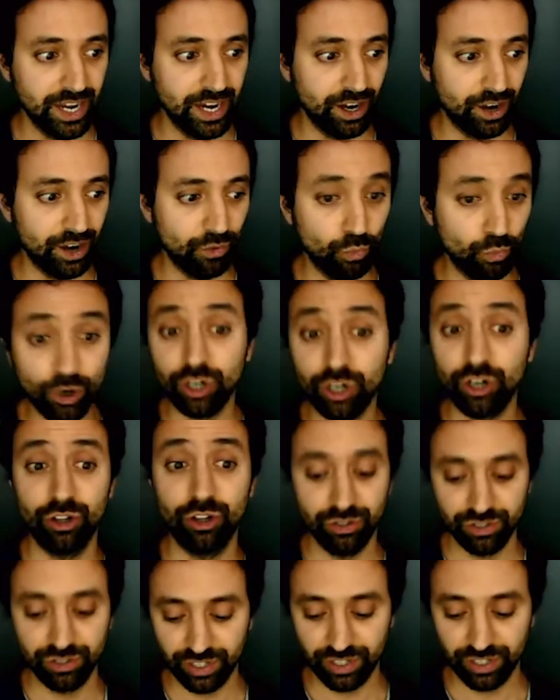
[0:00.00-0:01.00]
work
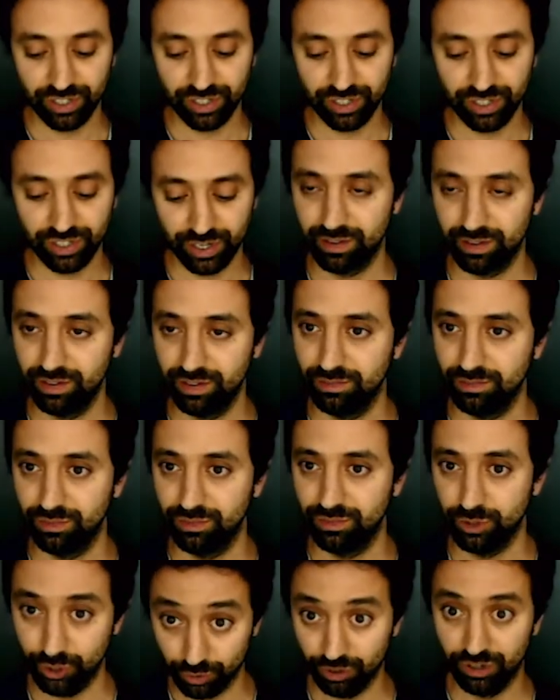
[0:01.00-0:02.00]
closely with
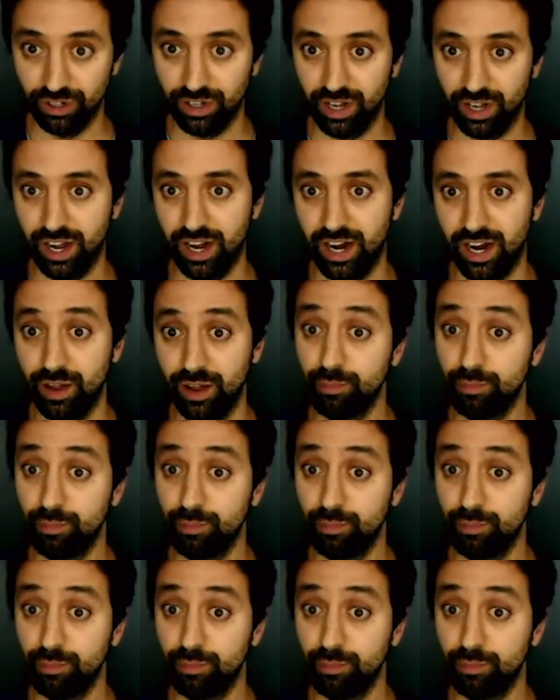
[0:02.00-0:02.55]
Google